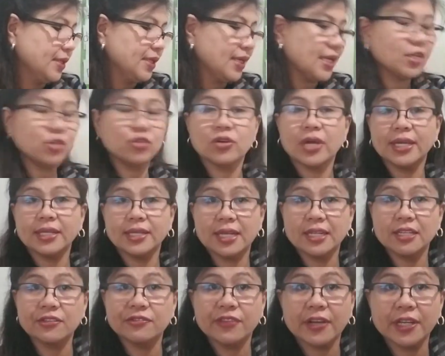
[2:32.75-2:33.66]
Can you
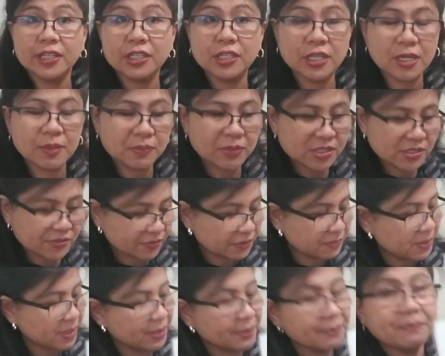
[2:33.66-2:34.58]
identify the numbers for
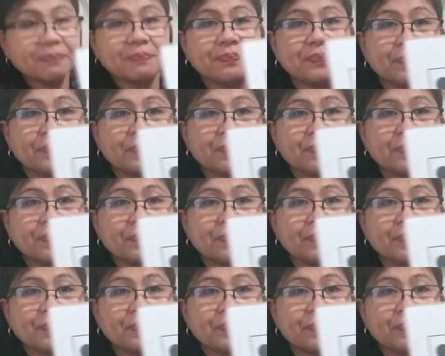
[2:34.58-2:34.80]
me?